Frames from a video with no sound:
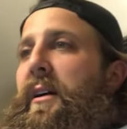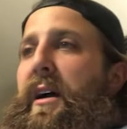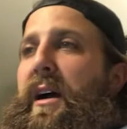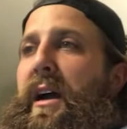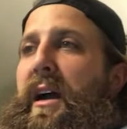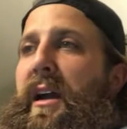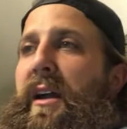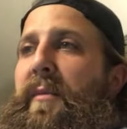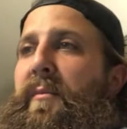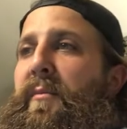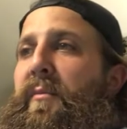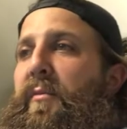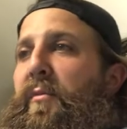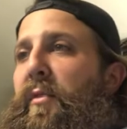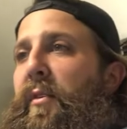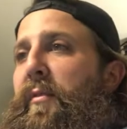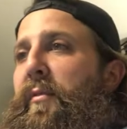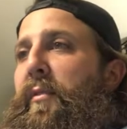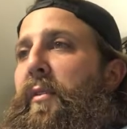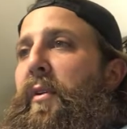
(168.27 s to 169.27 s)
I'm
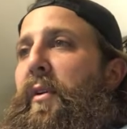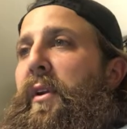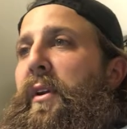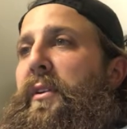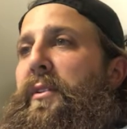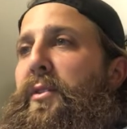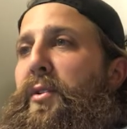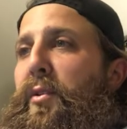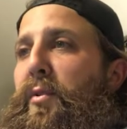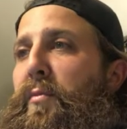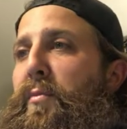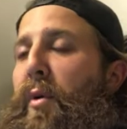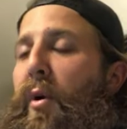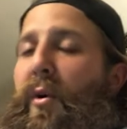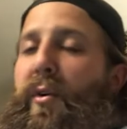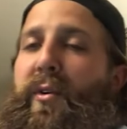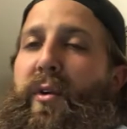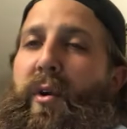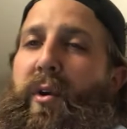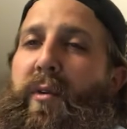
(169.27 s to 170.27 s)
referring to
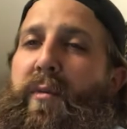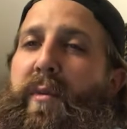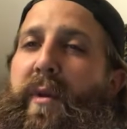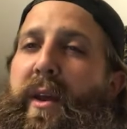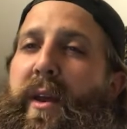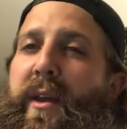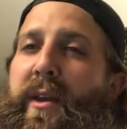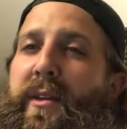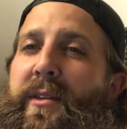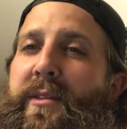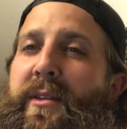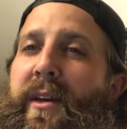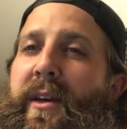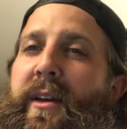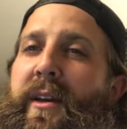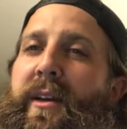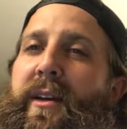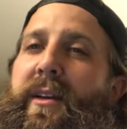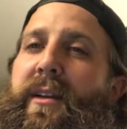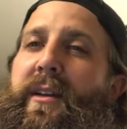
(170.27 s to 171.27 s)
Barnyard Bees,
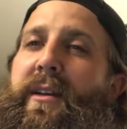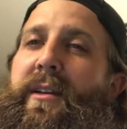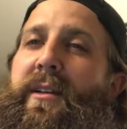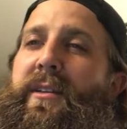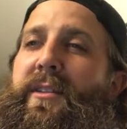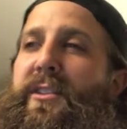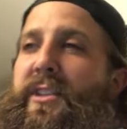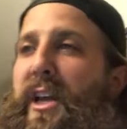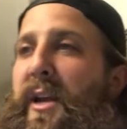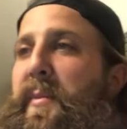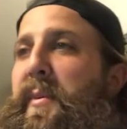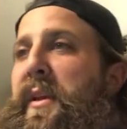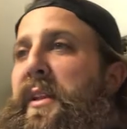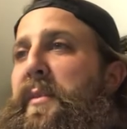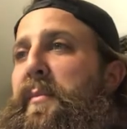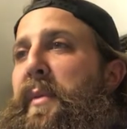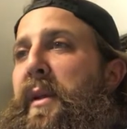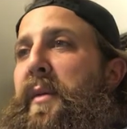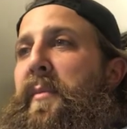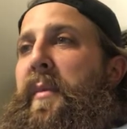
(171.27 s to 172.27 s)
JP the
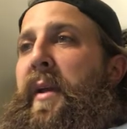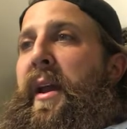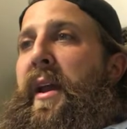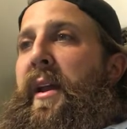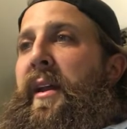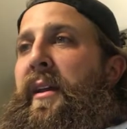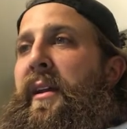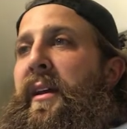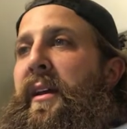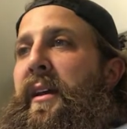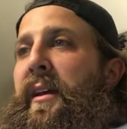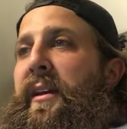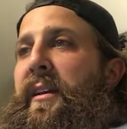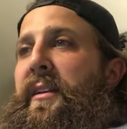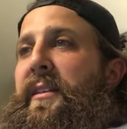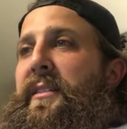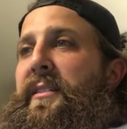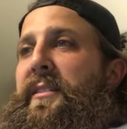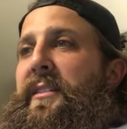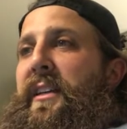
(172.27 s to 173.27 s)
Bee Man,
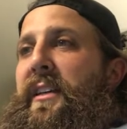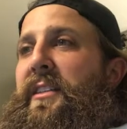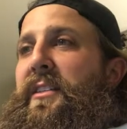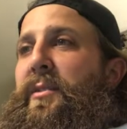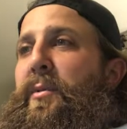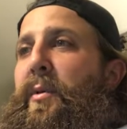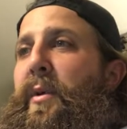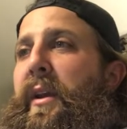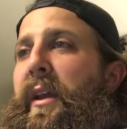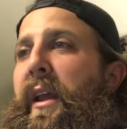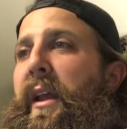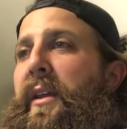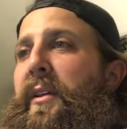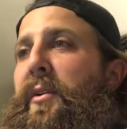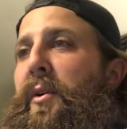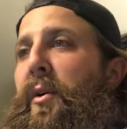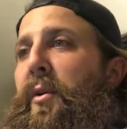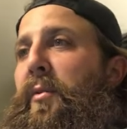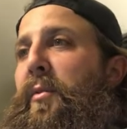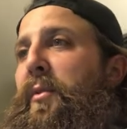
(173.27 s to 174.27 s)
628
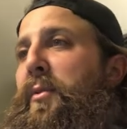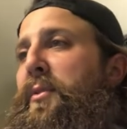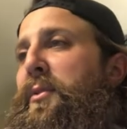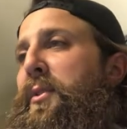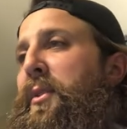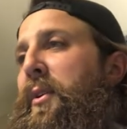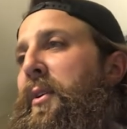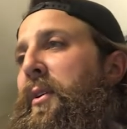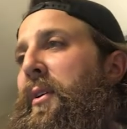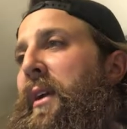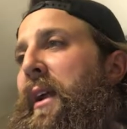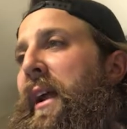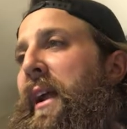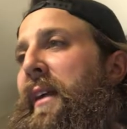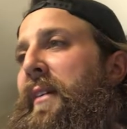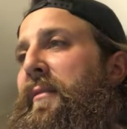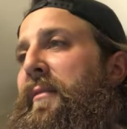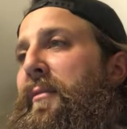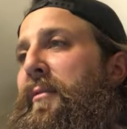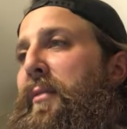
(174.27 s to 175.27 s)
Dirt Rooster,
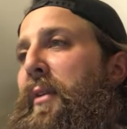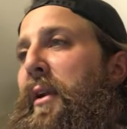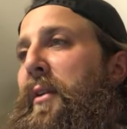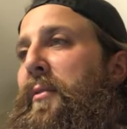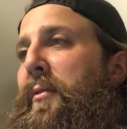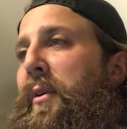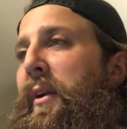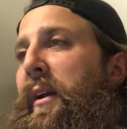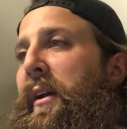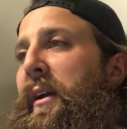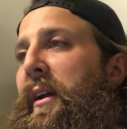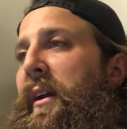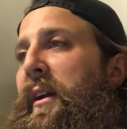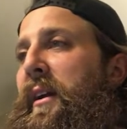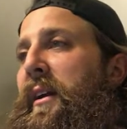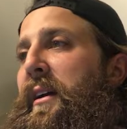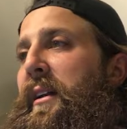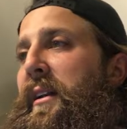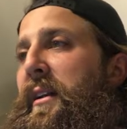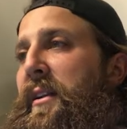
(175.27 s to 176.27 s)
and Frederick
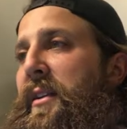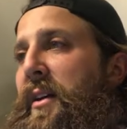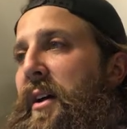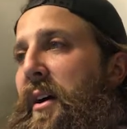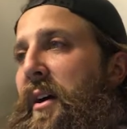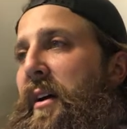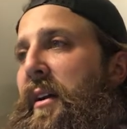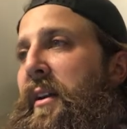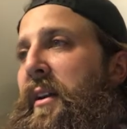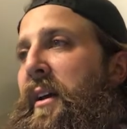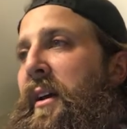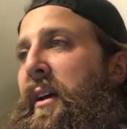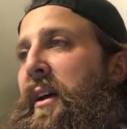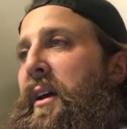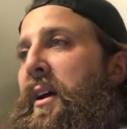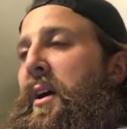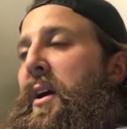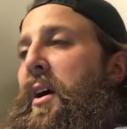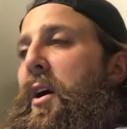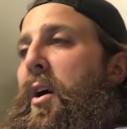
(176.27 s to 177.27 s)
Dunn.
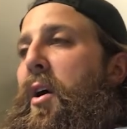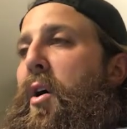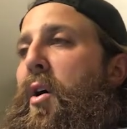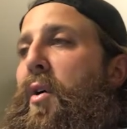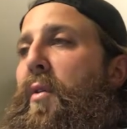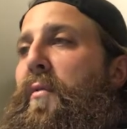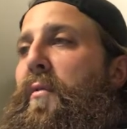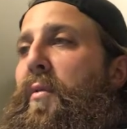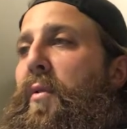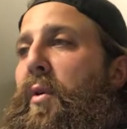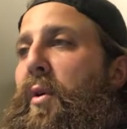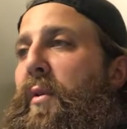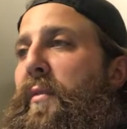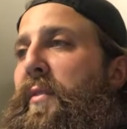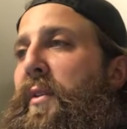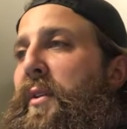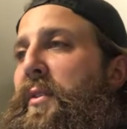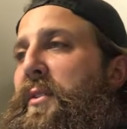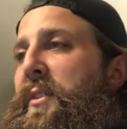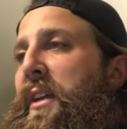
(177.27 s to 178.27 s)
All four of
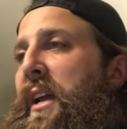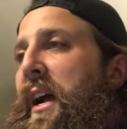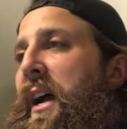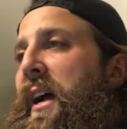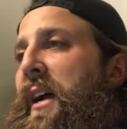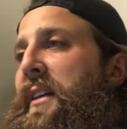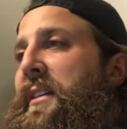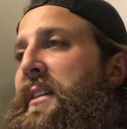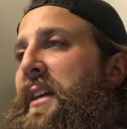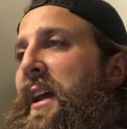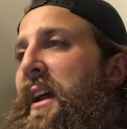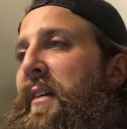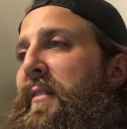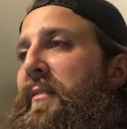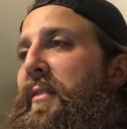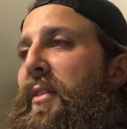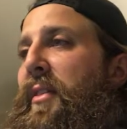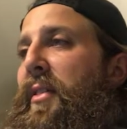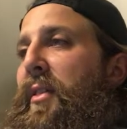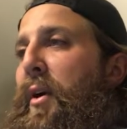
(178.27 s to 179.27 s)
those guys have
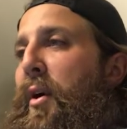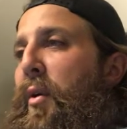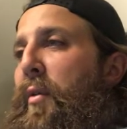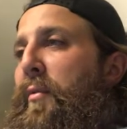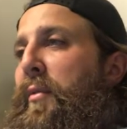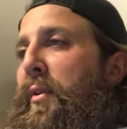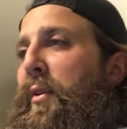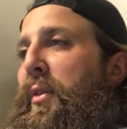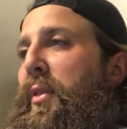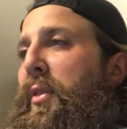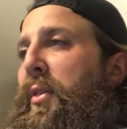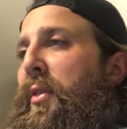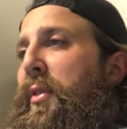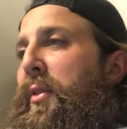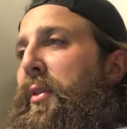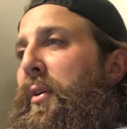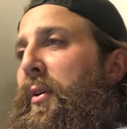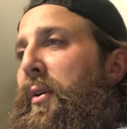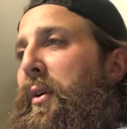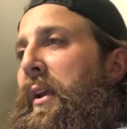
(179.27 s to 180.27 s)
over
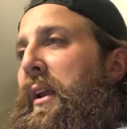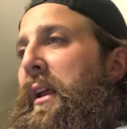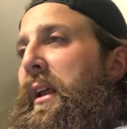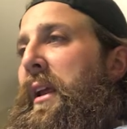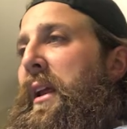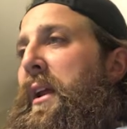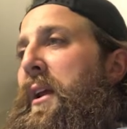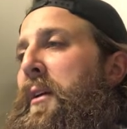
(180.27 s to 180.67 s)
30